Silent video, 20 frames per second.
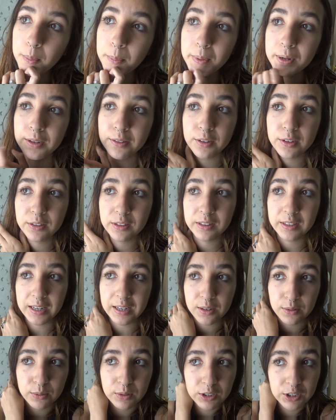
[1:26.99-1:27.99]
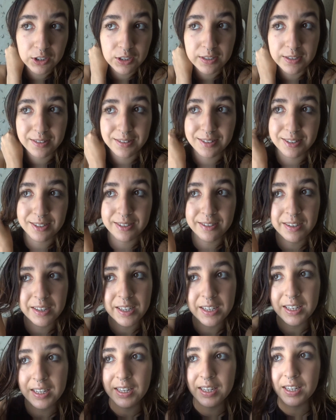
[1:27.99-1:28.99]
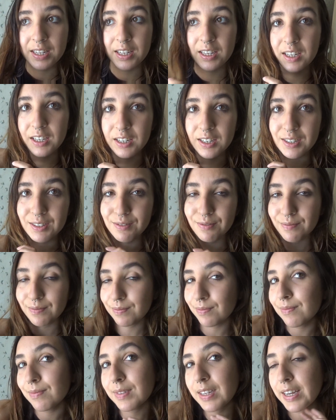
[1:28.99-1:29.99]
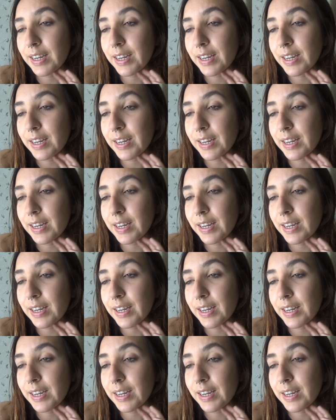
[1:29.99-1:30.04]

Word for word: but other than that, we're just, you know,